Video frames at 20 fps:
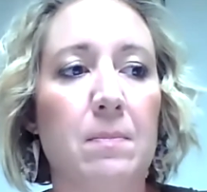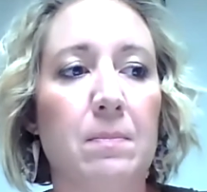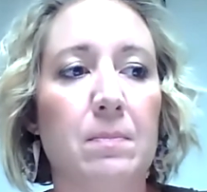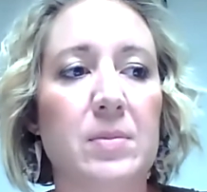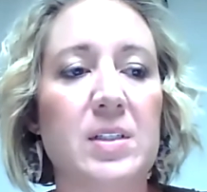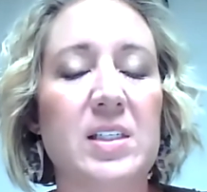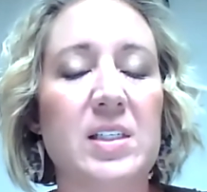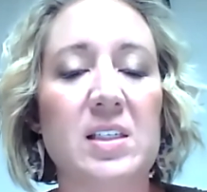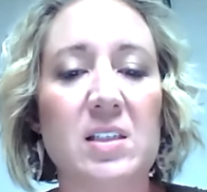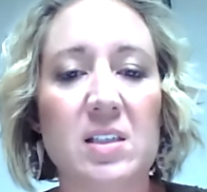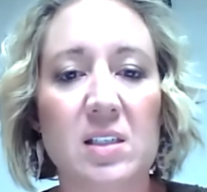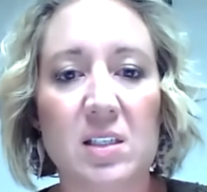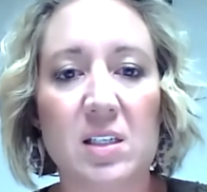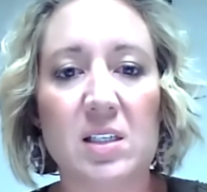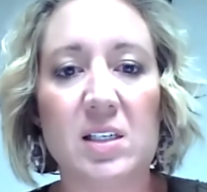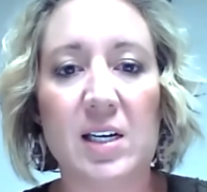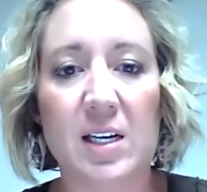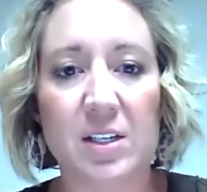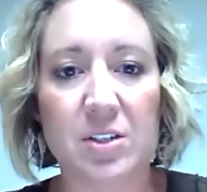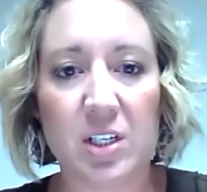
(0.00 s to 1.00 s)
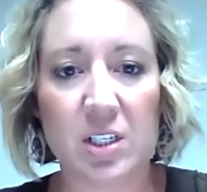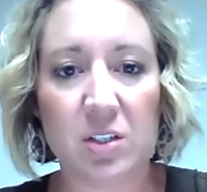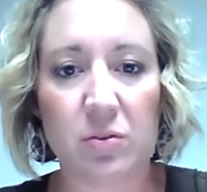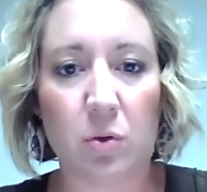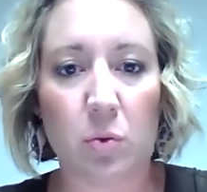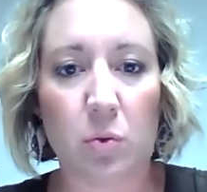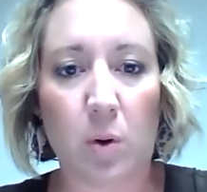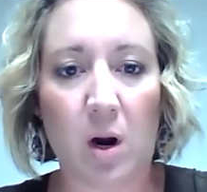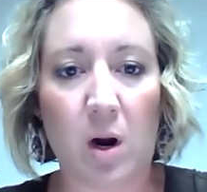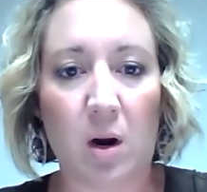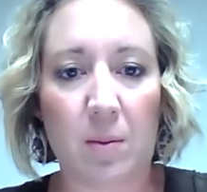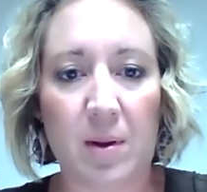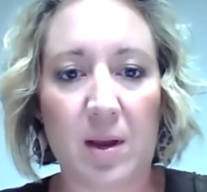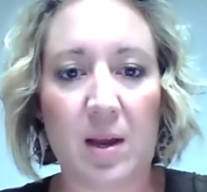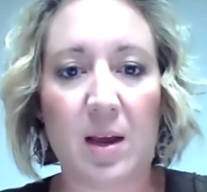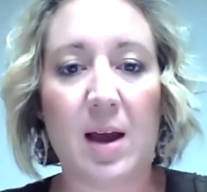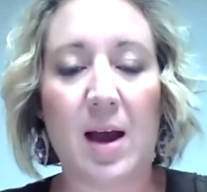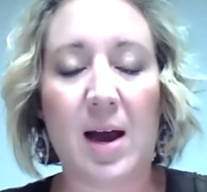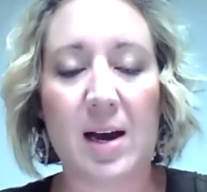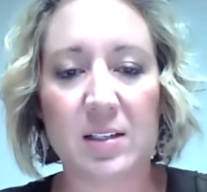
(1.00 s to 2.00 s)
Since it's a DHS requirement,
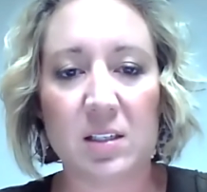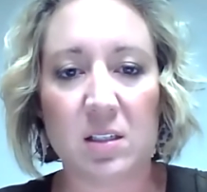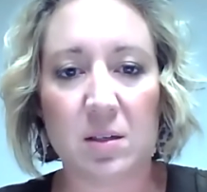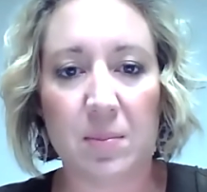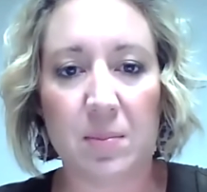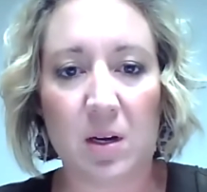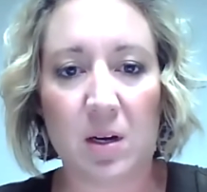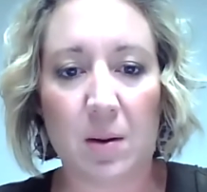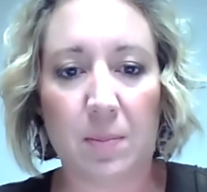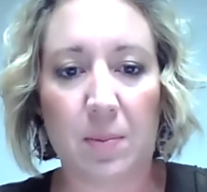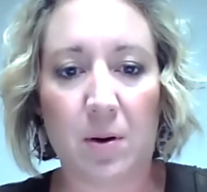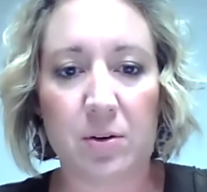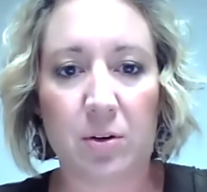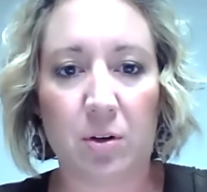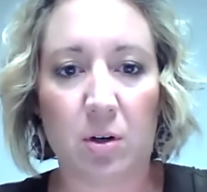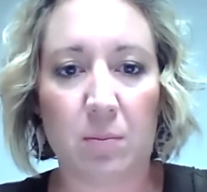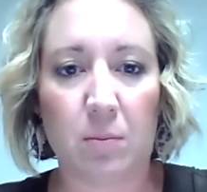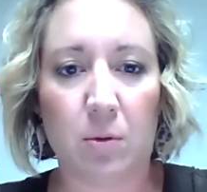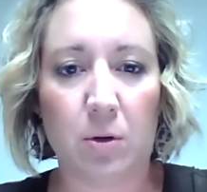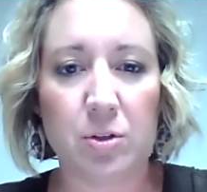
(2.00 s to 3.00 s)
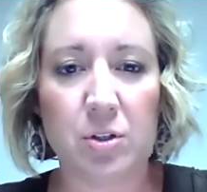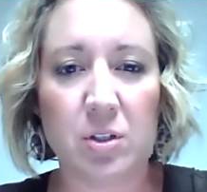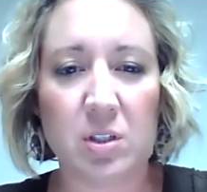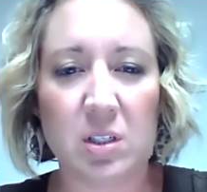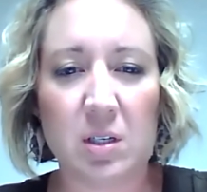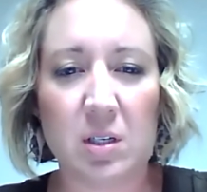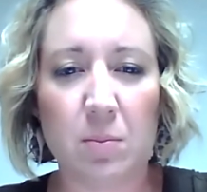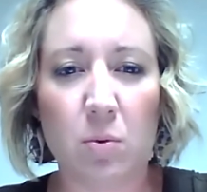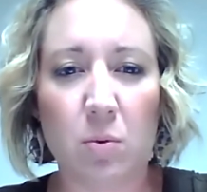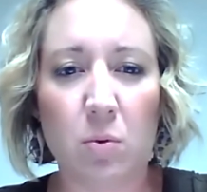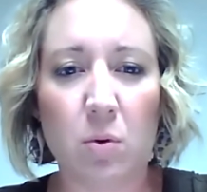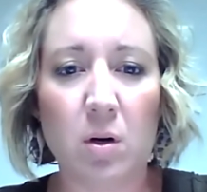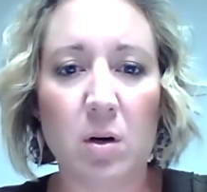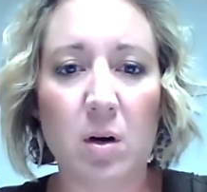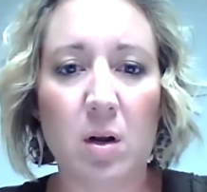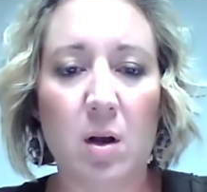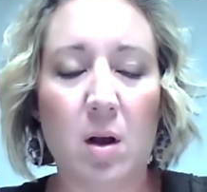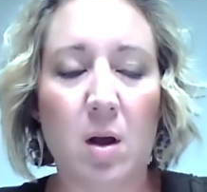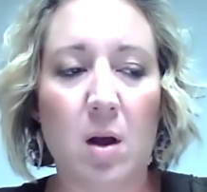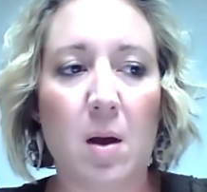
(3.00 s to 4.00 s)
it has to be up on your emergency
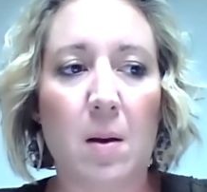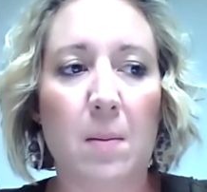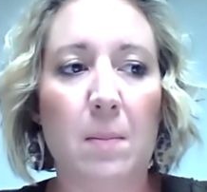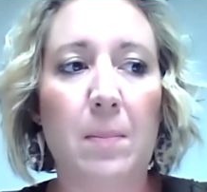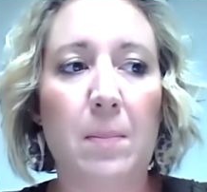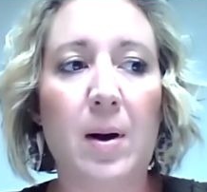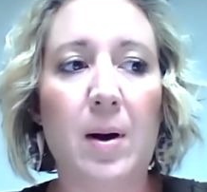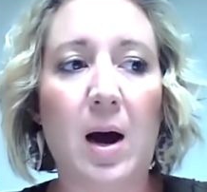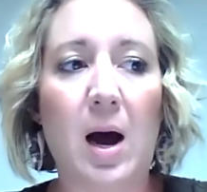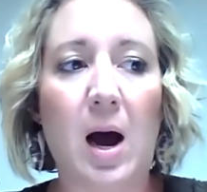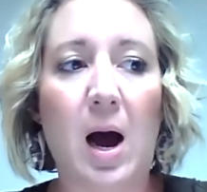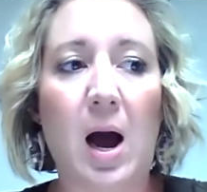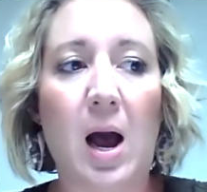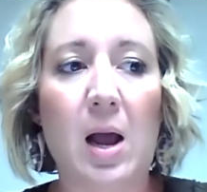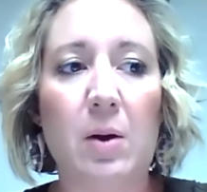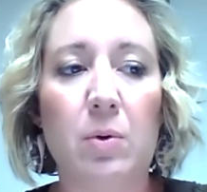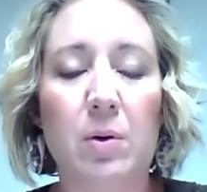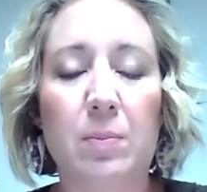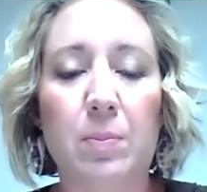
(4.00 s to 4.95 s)
board, but I would